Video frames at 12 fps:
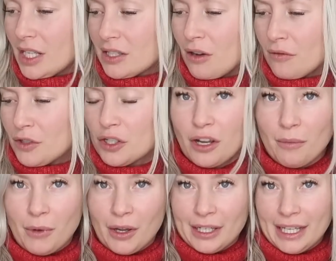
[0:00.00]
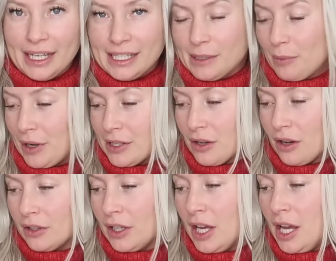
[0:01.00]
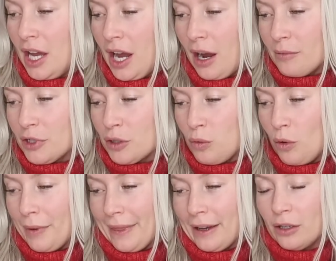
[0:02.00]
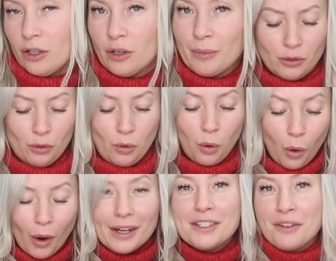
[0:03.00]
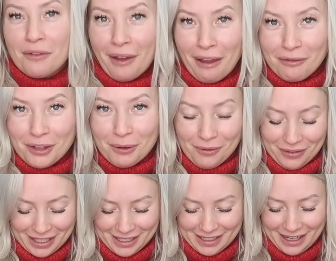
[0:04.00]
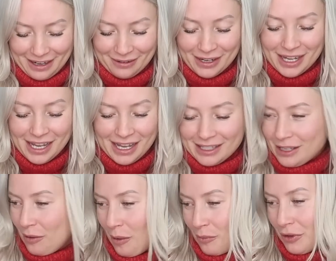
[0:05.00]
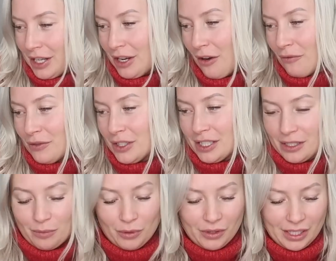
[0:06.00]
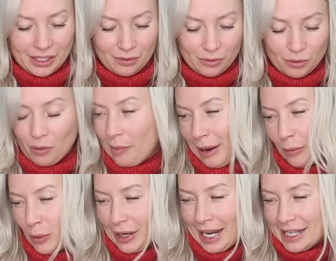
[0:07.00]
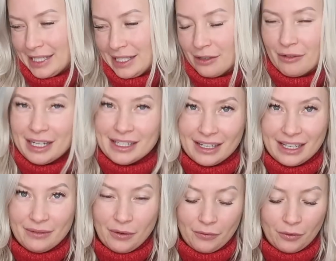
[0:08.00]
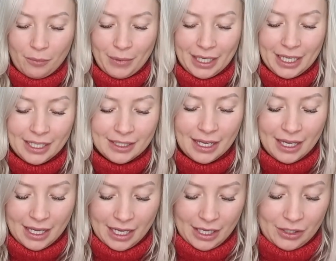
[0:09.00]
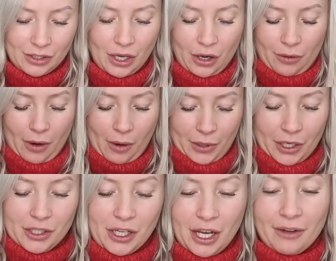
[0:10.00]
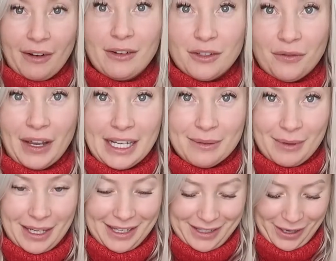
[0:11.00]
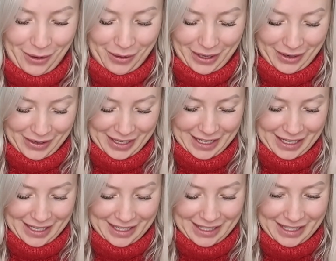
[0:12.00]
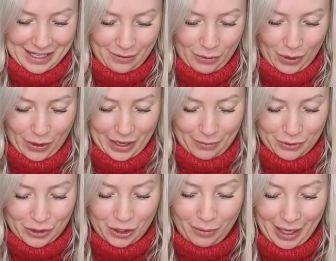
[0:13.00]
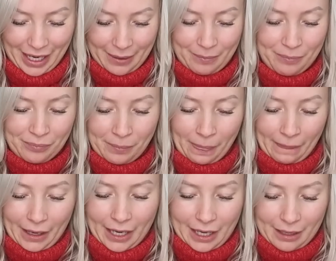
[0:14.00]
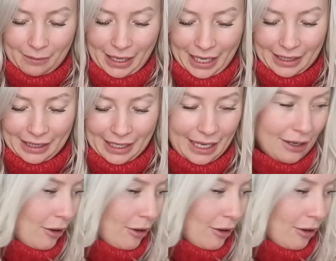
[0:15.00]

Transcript: So I've just got my easy press on, I'm just warming that up. I've done quite a fair few of these now, so I'm pretty confident to put this up to about 180 degrees and leave it for a minute. So I'm going to turn it around to face me so that I can see what I am doing, and then